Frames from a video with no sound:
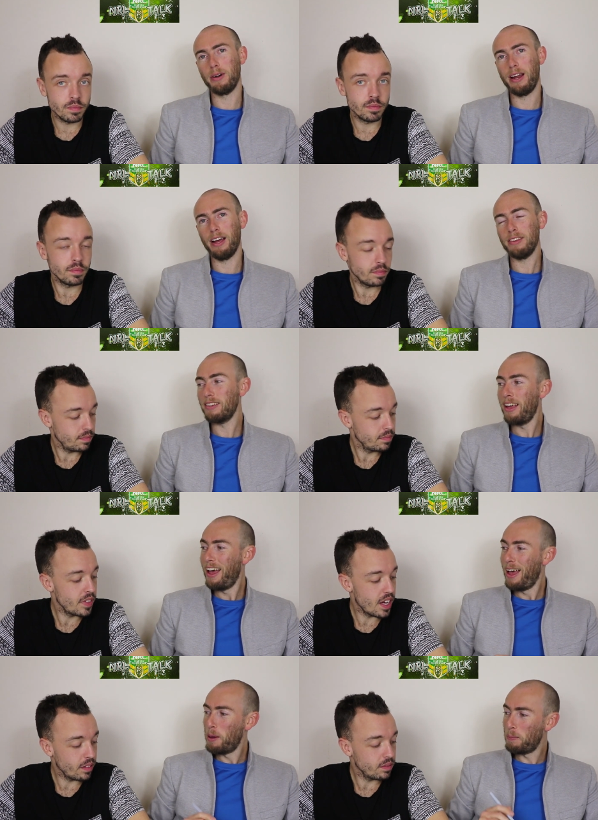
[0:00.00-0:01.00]
Speaker 1: pronounce.
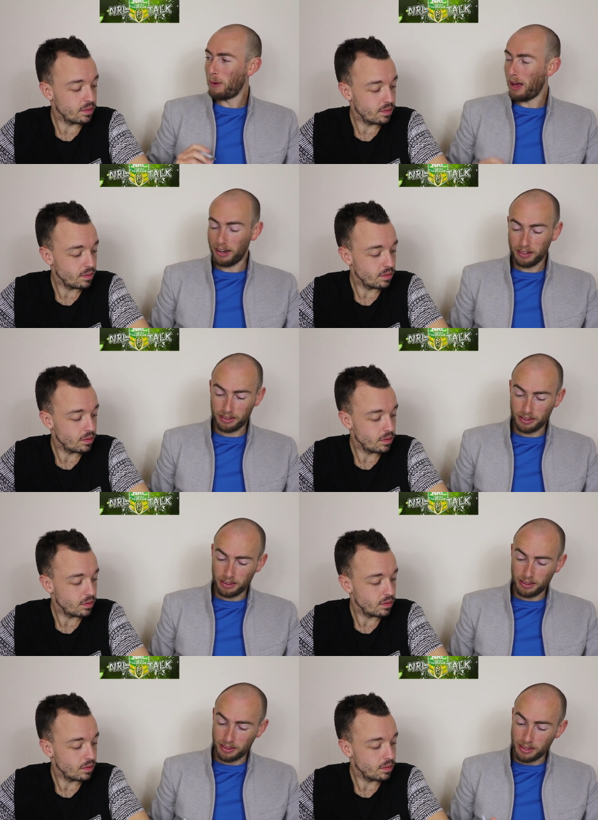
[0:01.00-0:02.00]
Yeah. But
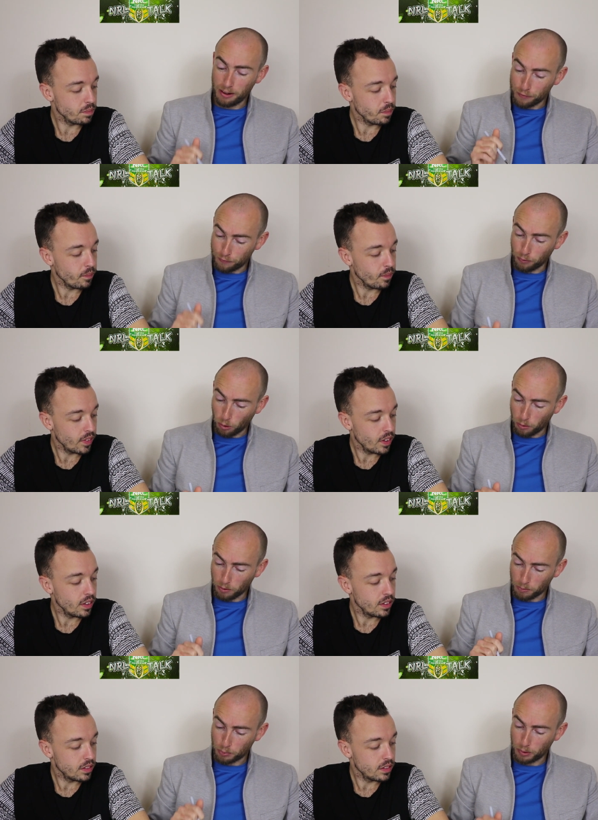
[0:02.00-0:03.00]
they're
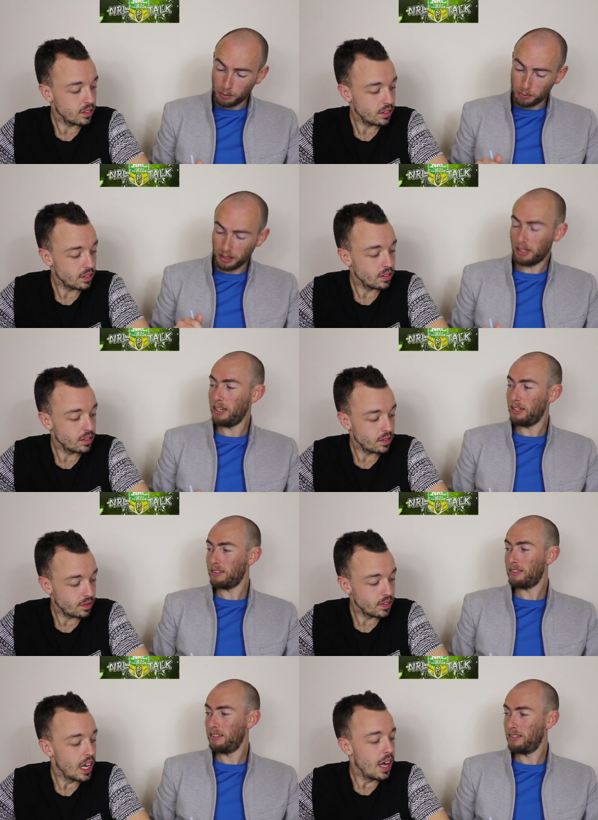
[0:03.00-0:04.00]
four pretty big
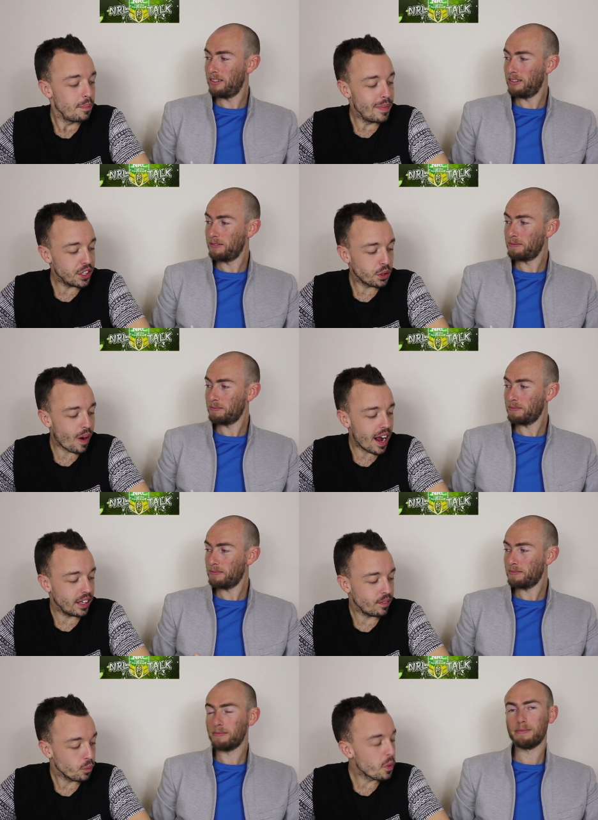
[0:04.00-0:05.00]
ends. Mitch
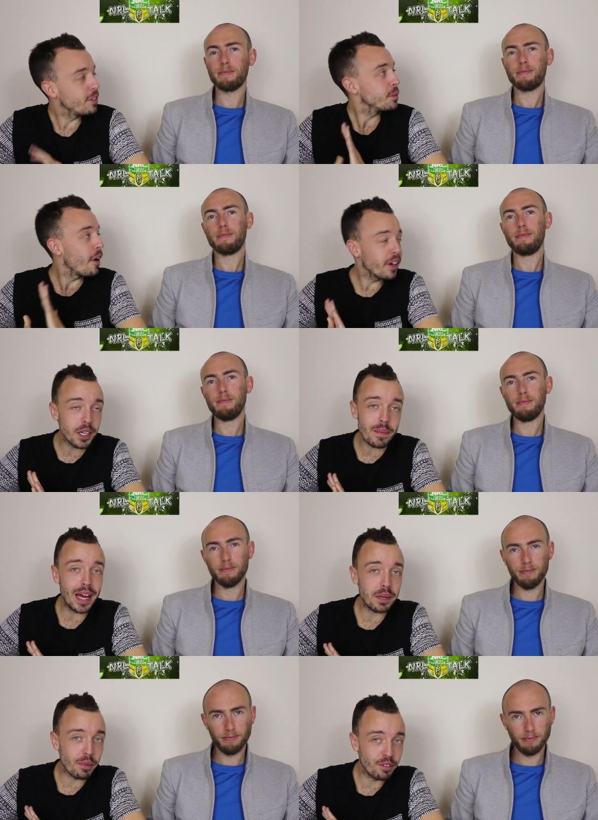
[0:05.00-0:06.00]
Rain, we've spoken
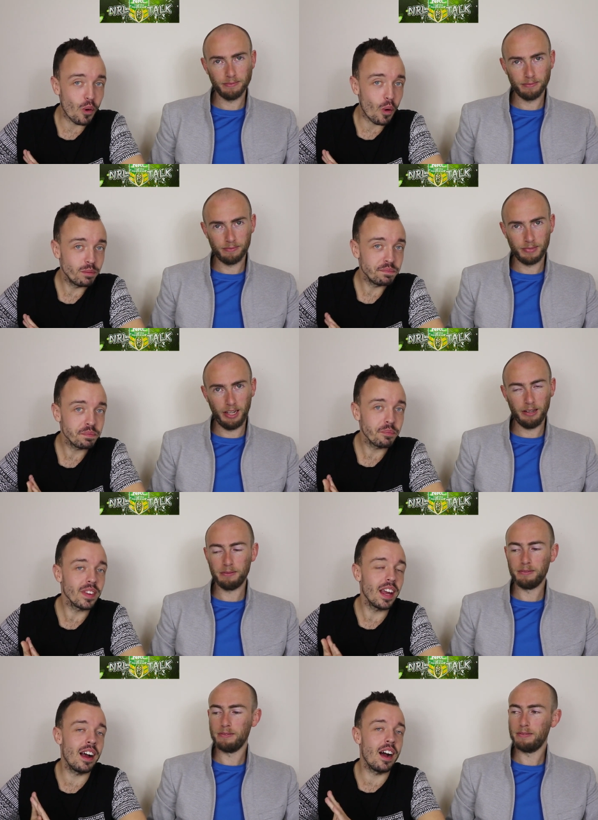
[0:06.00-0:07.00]
about him before.
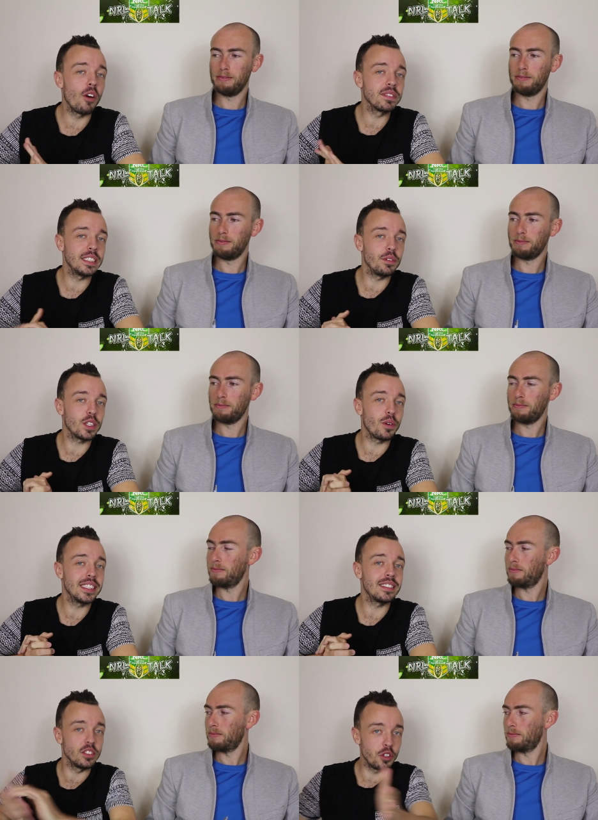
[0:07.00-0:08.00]
Yeah. Uh, obviously
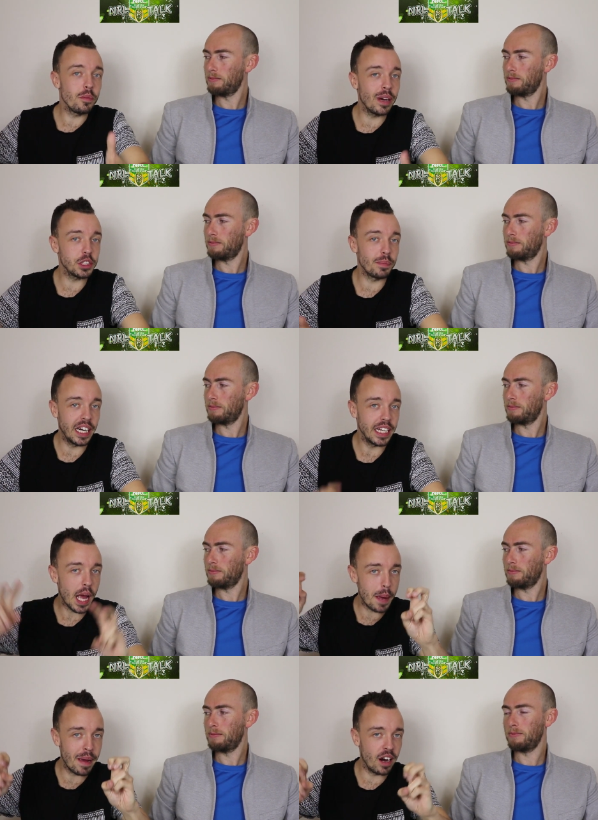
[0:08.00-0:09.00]
requested too much
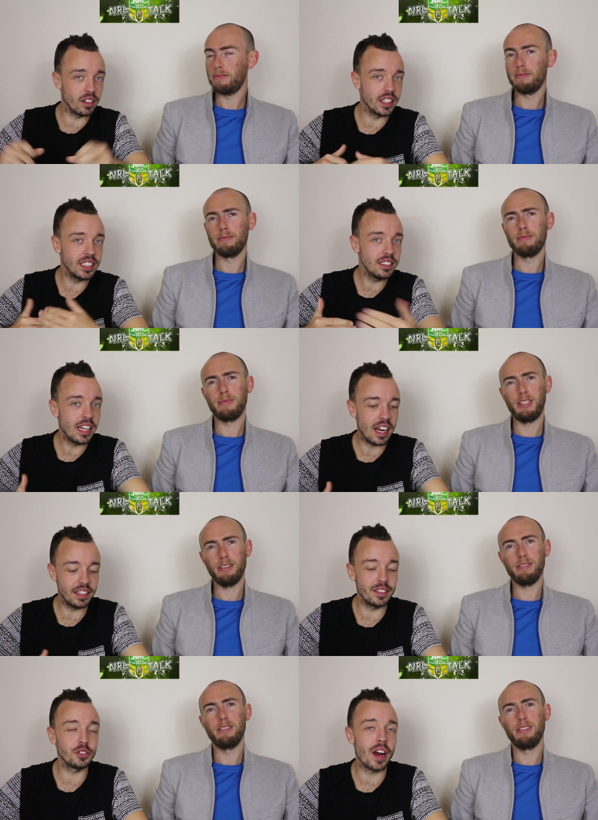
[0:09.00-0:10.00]
money, apparently,
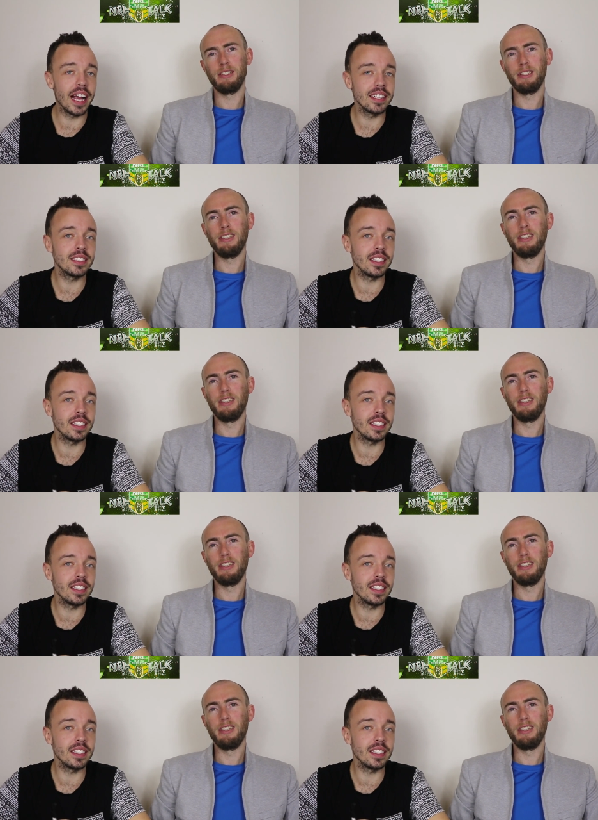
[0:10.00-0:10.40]
uh, at the Dragons,